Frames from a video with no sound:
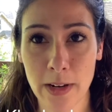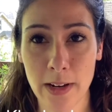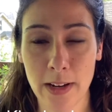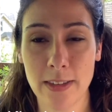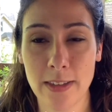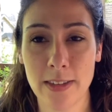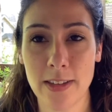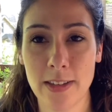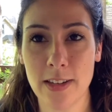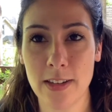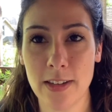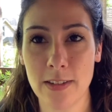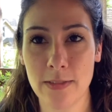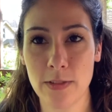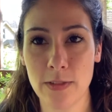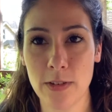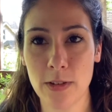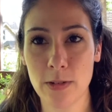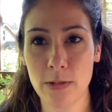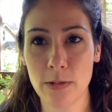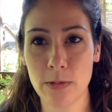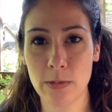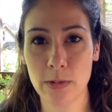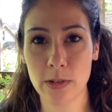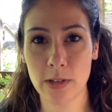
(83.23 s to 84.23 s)
I think if
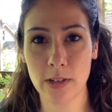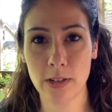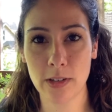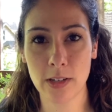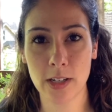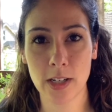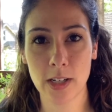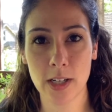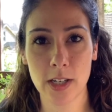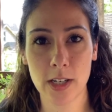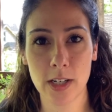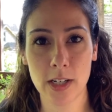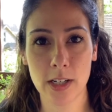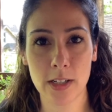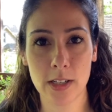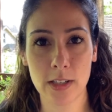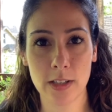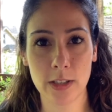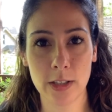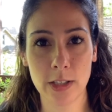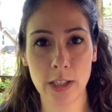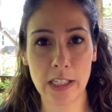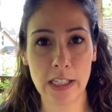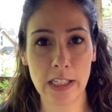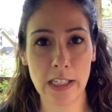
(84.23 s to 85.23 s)
you were
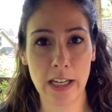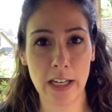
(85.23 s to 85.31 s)
looking